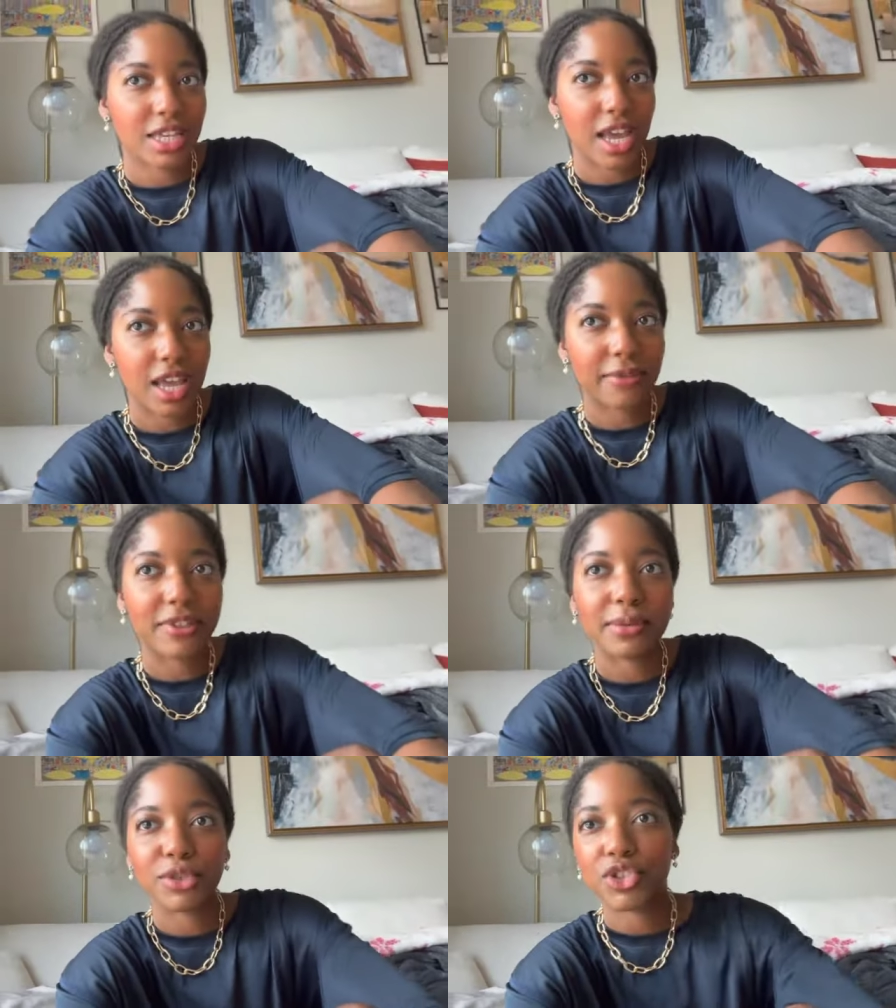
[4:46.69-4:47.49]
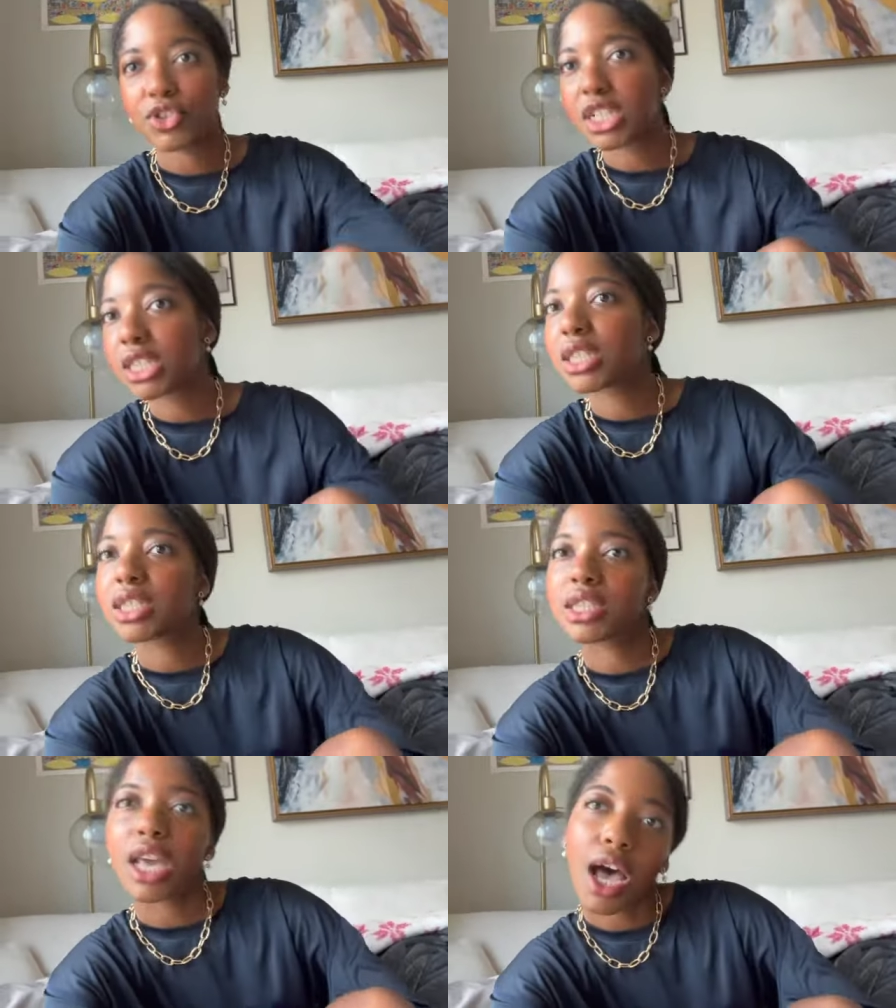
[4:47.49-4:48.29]
yeah, with some
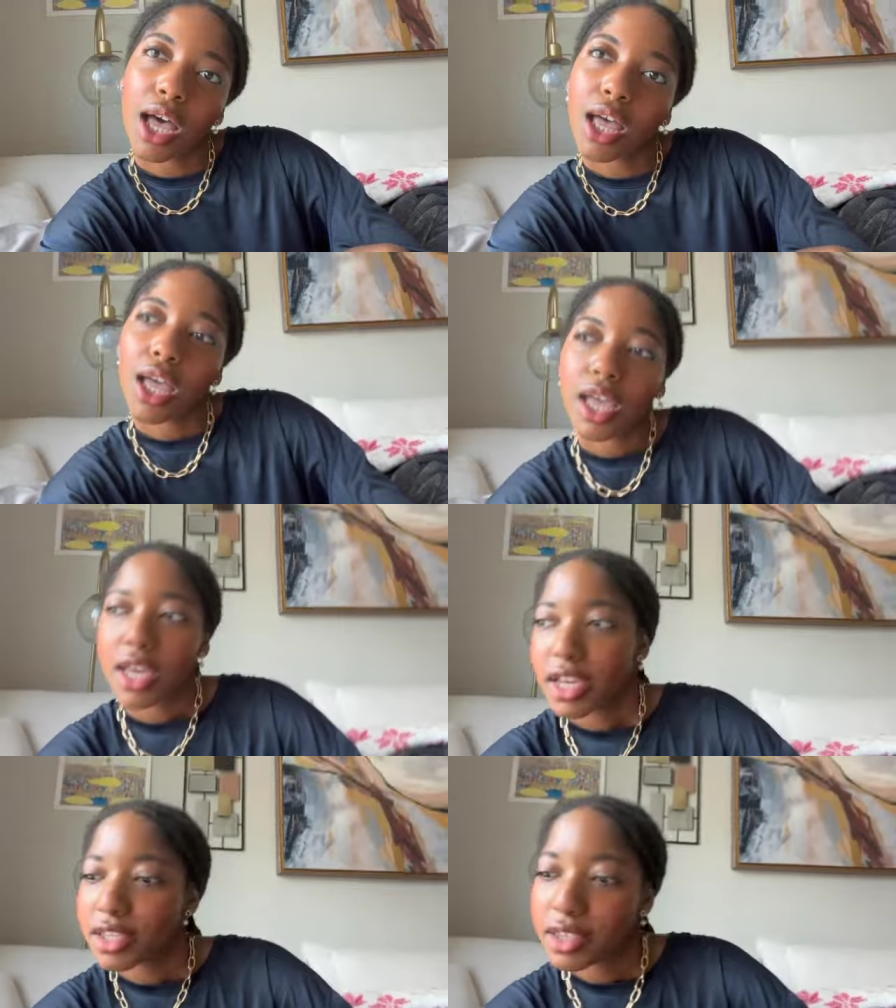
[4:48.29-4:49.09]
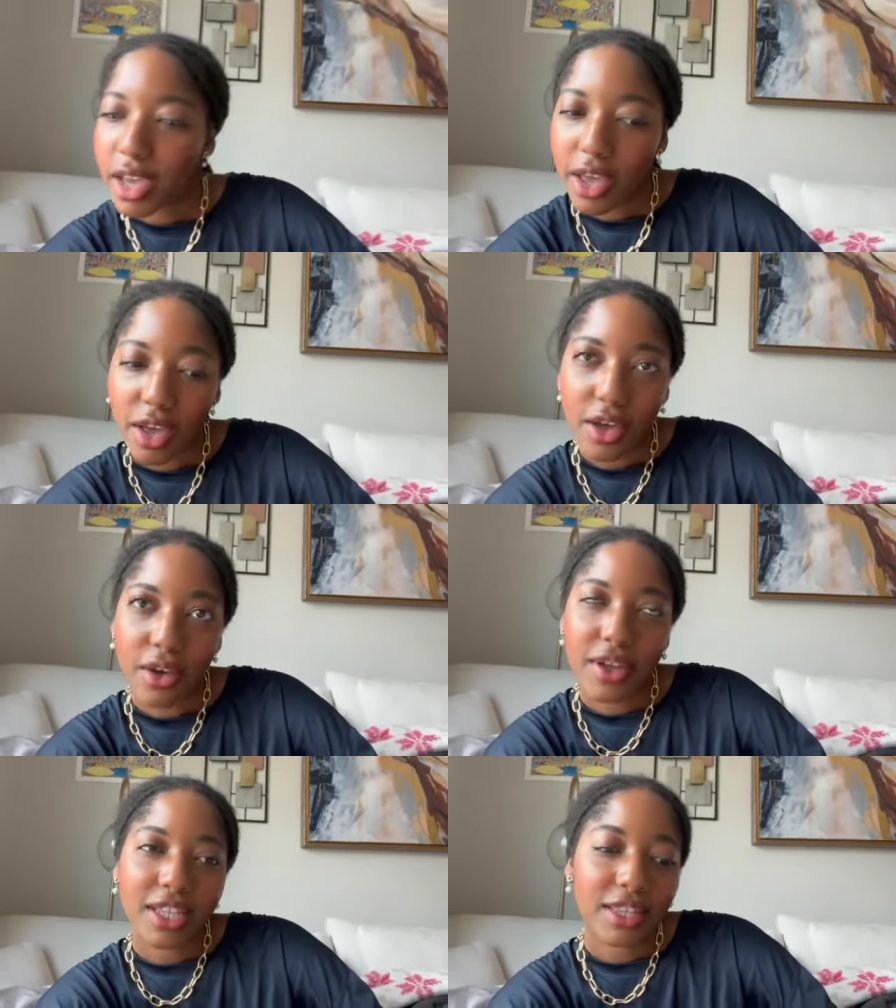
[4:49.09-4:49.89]
shorts.
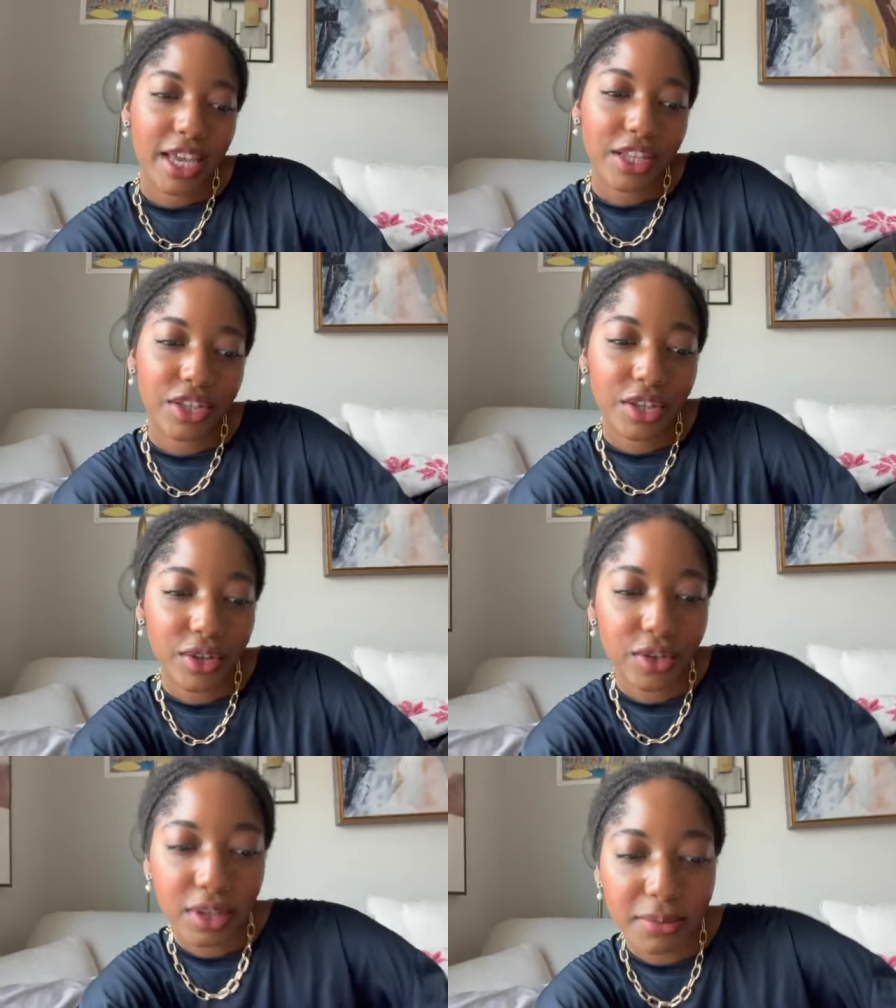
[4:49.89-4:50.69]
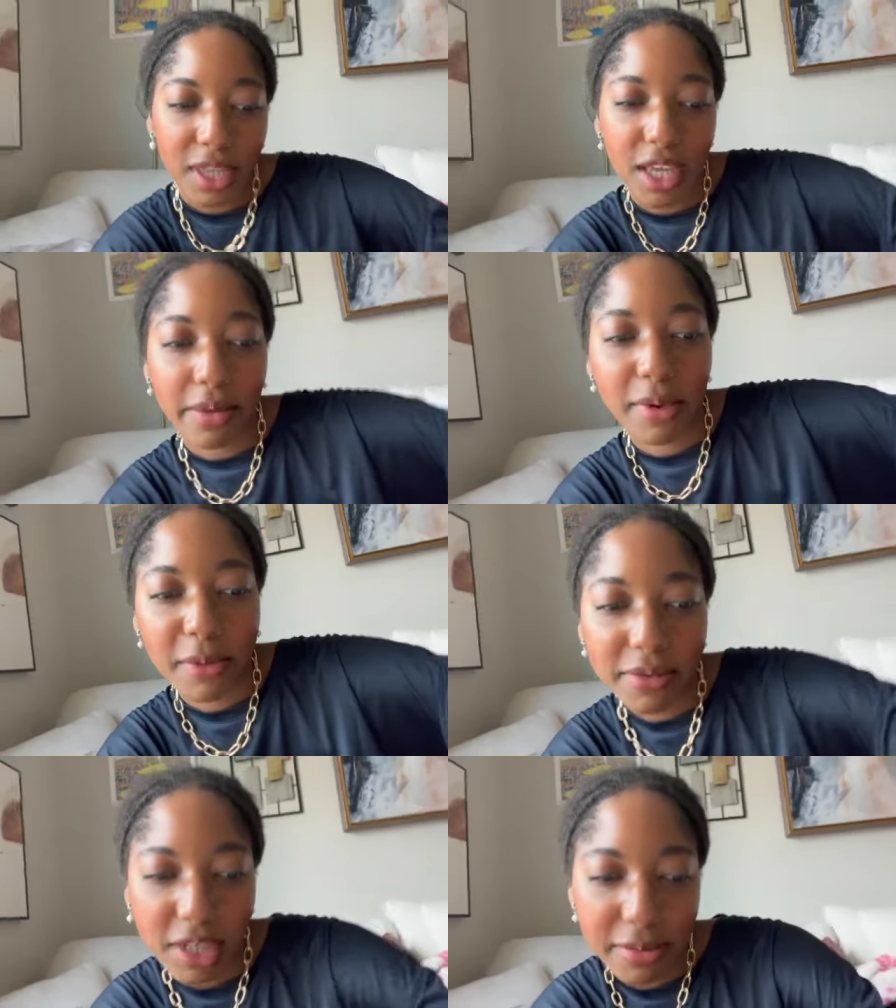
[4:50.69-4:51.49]
So it's like two something and my
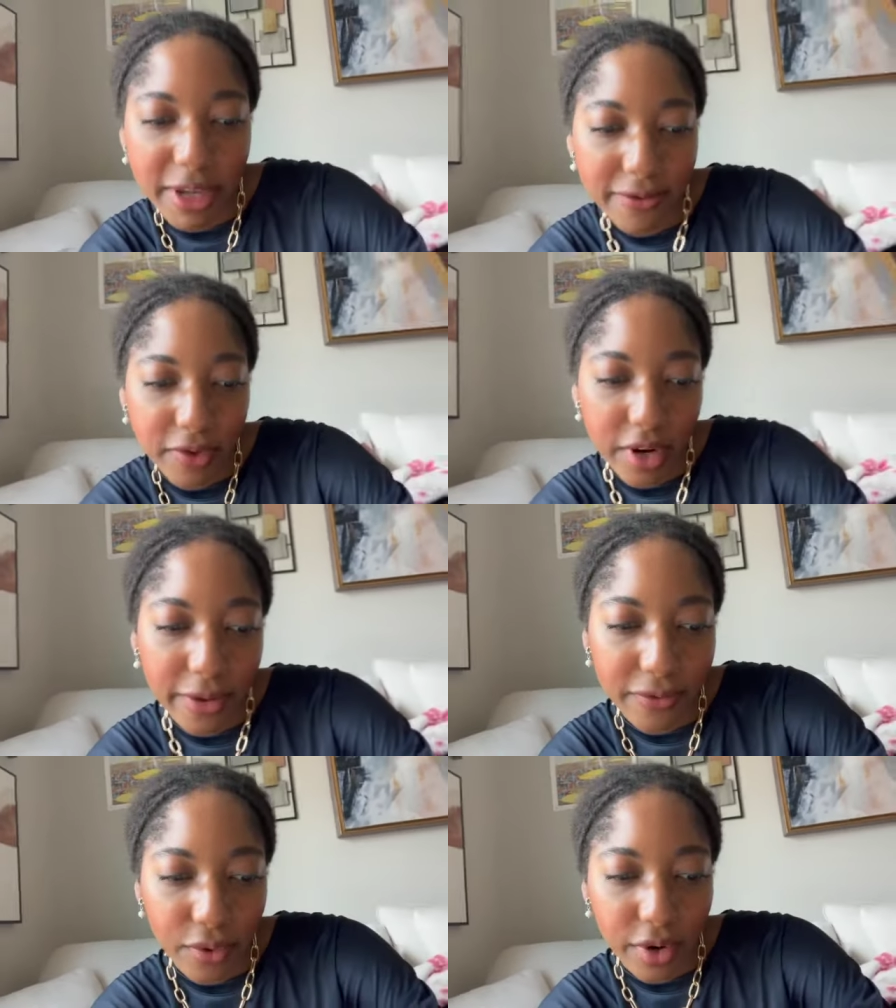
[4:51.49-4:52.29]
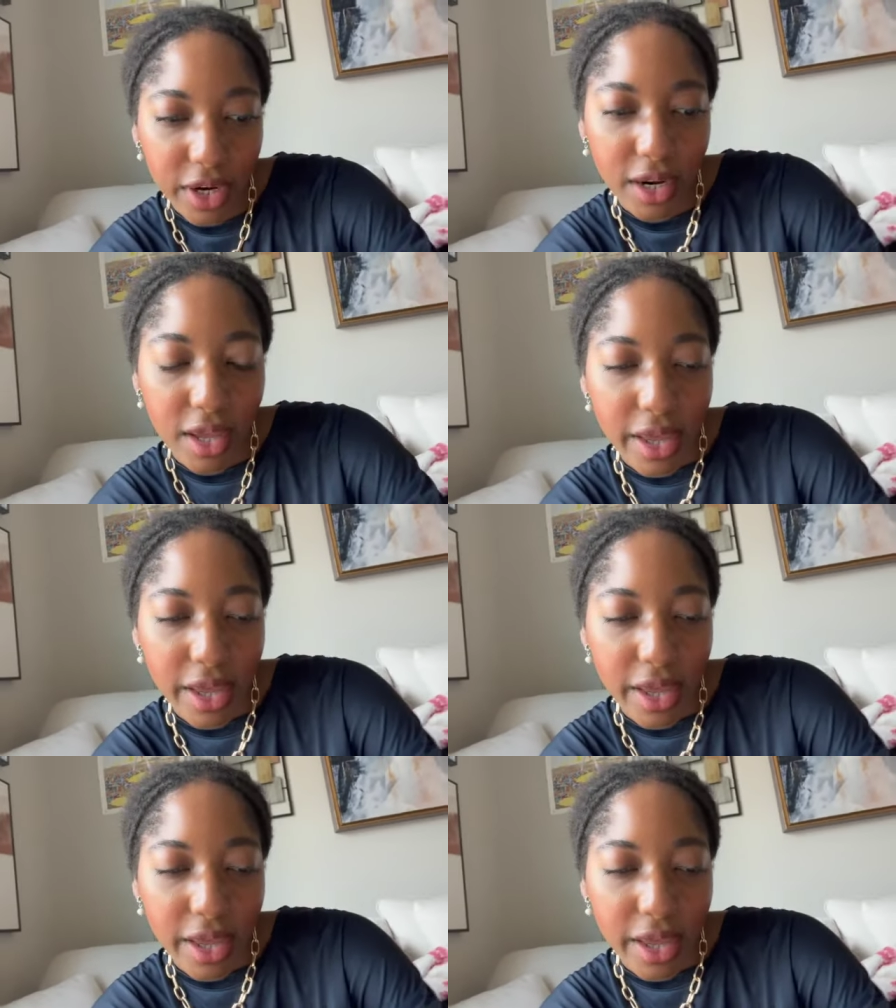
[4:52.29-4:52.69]
mom's gonna make food at four.